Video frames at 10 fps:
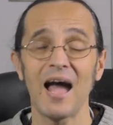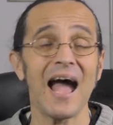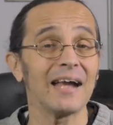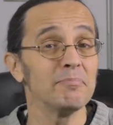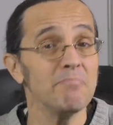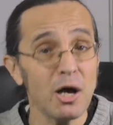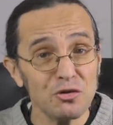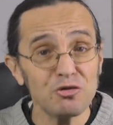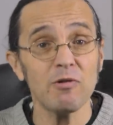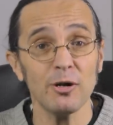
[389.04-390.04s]
And
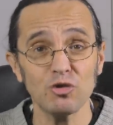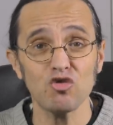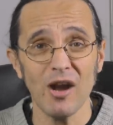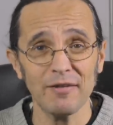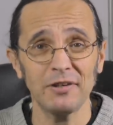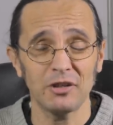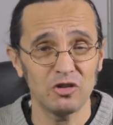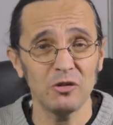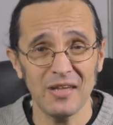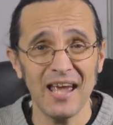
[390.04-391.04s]
most road traffic
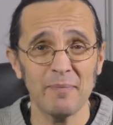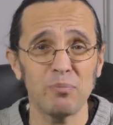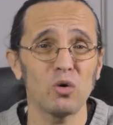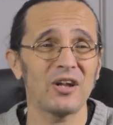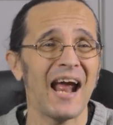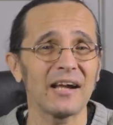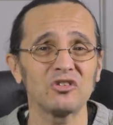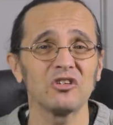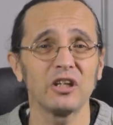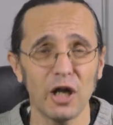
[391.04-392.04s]
to the airport
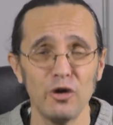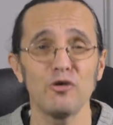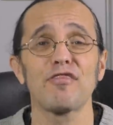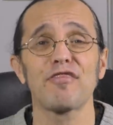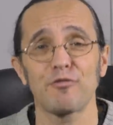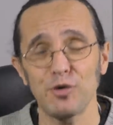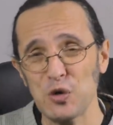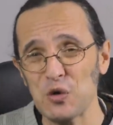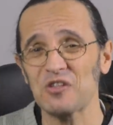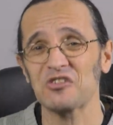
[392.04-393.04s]
had to go
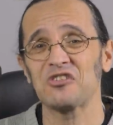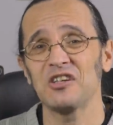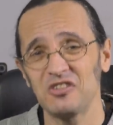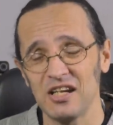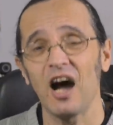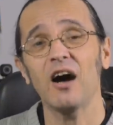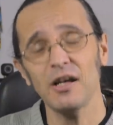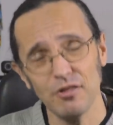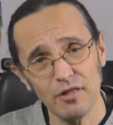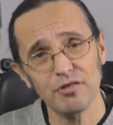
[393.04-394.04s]
through the city,
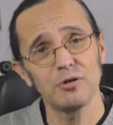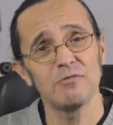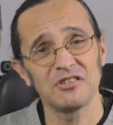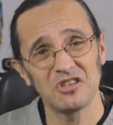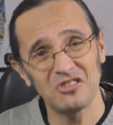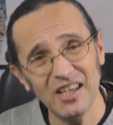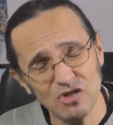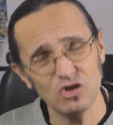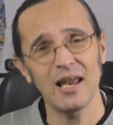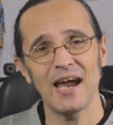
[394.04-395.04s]
either through
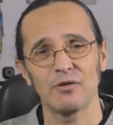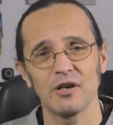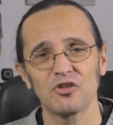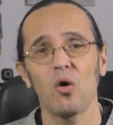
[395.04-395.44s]
residential areas